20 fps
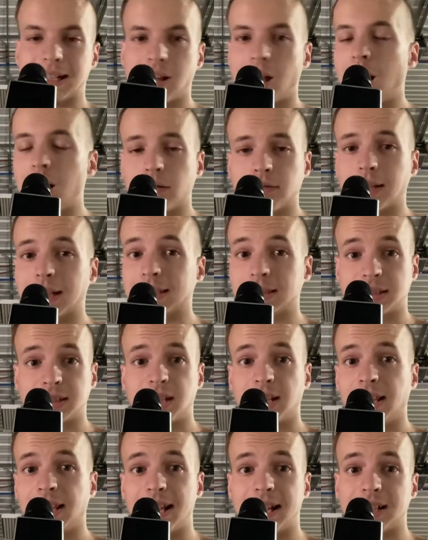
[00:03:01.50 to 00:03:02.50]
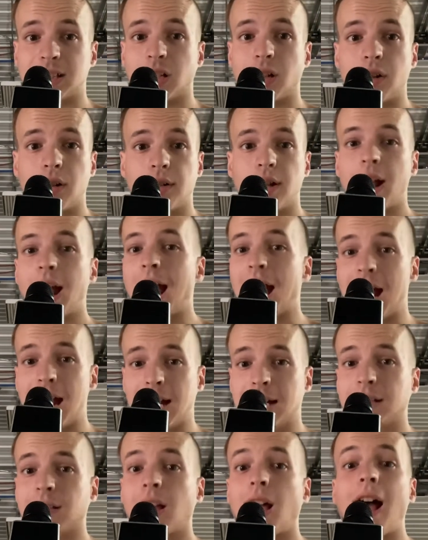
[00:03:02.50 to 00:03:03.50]
I was little
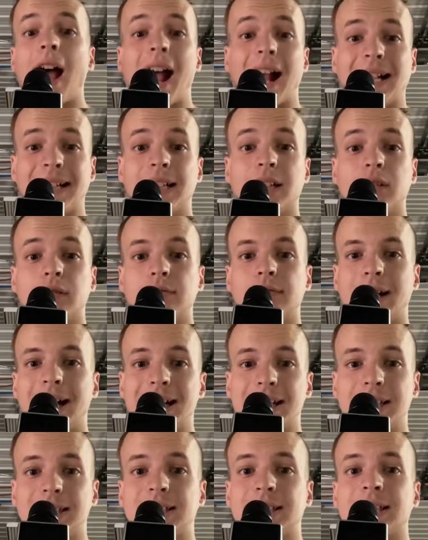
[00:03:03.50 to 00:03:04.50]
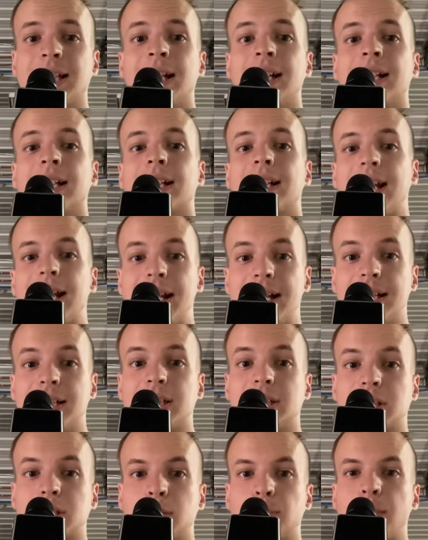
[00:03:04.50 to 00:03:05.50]
and I was
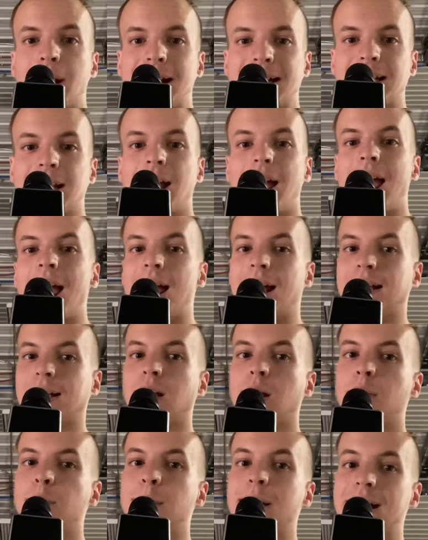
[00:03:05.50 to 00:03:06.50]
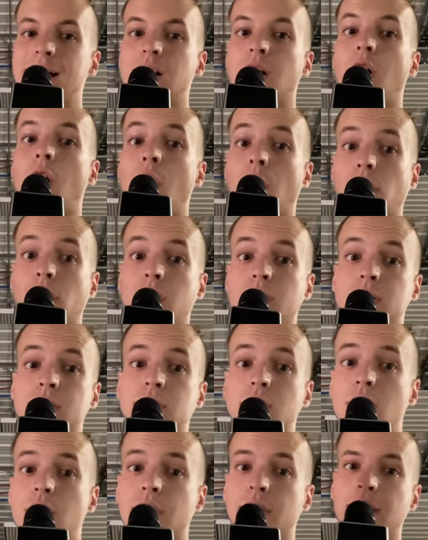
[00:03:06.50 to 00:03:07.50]
kinsman and me
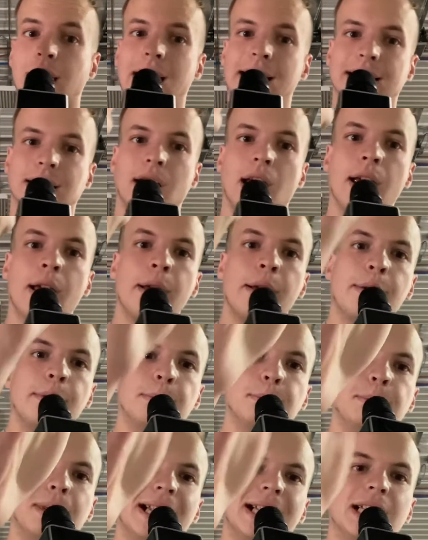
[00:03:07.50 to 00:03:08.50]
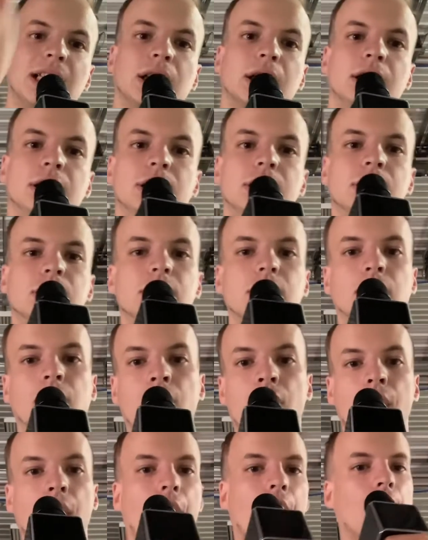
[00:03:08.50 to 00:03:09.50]
also can meet
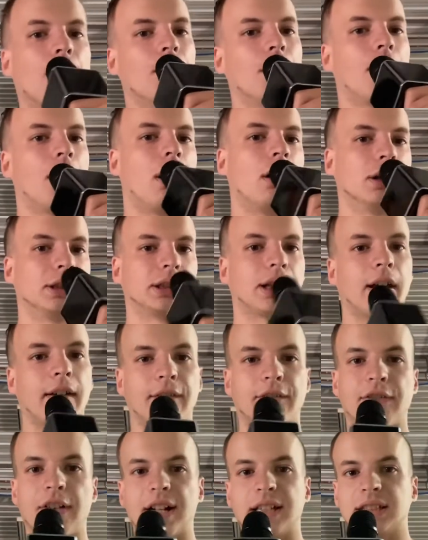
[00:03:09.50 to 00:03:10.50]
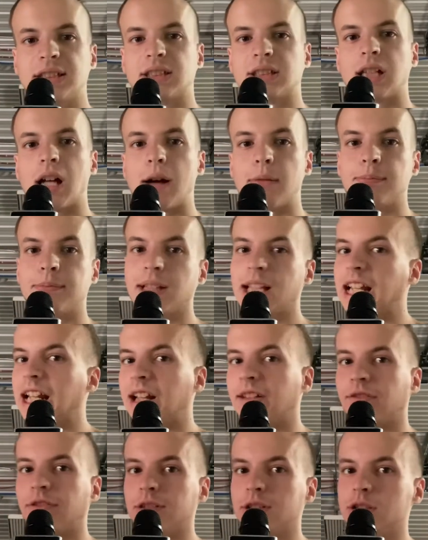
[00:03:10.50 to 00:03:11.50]
you or on FaceTime
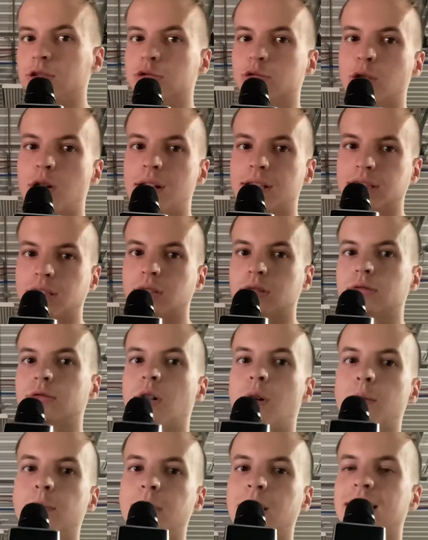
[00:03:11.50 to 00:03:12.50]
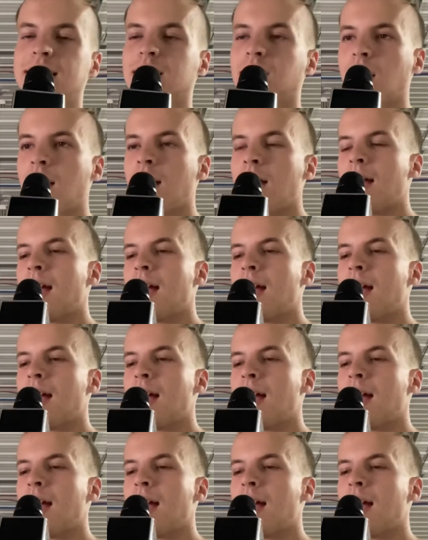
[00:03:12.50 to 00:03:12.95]
if you want Roman.